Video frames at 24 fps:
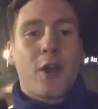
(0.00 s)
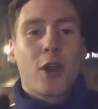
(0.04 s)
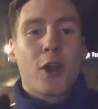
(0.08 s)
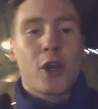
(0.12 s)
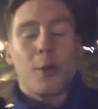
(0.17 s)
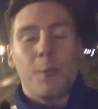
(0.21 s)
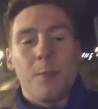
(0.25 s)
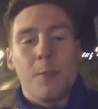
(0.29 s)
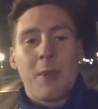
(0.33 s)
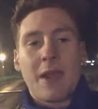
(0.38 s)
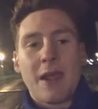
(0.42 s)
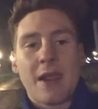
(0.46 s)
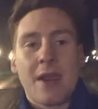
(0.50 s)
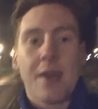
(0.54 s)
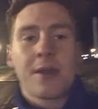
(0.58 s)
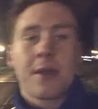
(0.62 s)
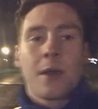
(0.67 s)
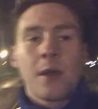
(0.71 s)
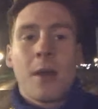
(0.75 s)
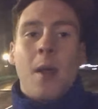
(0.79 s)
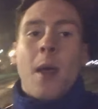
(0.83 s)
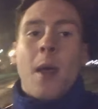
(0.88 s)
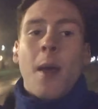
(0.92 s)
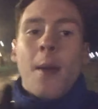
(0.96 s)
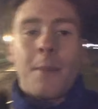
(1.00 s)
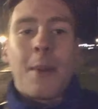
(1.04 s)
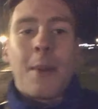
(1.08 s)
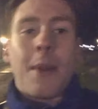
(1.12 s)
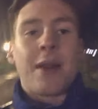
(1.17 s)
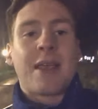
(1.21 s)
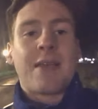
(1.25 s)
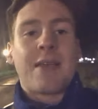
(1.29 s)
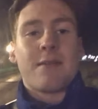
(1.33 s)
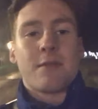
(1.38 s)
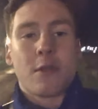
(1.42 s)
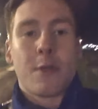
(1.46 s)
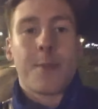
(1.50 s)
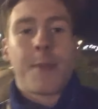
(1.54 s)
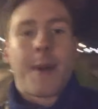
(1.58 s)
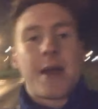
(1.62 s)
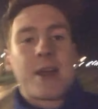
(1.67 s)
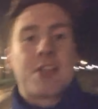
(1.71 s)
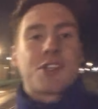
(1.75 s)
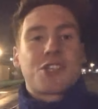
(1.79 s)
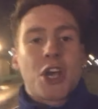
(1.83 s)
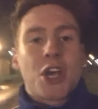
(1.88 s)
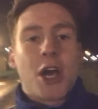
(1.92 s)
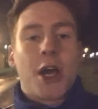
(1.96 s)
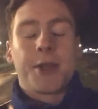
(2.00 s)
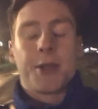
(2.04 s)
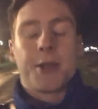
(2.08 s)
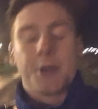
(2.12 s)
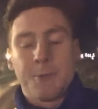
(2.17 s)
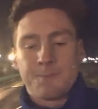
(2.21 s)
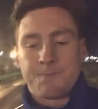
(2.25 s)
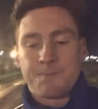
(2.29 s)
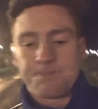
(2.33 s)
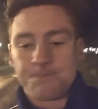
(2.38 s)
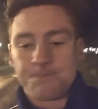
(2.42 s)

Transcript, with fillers: if I'm going to complete it, but I'll give it the best shot.